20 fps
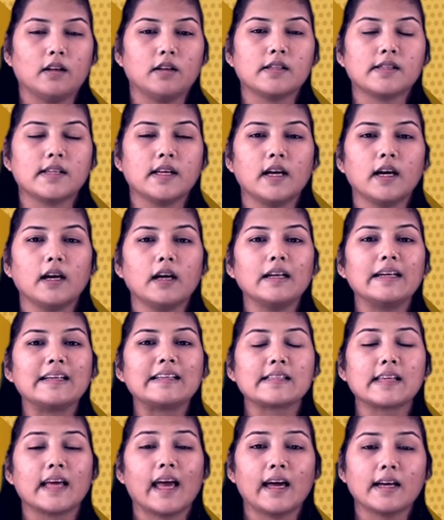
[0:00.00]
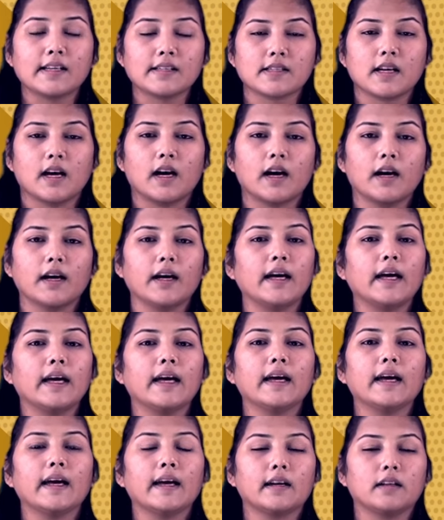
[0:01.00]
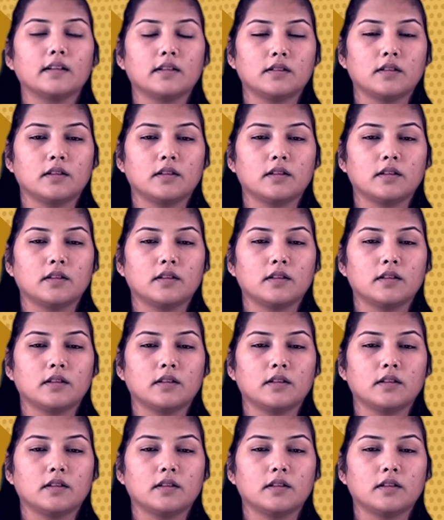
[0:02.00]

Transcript: Cl is SiAl.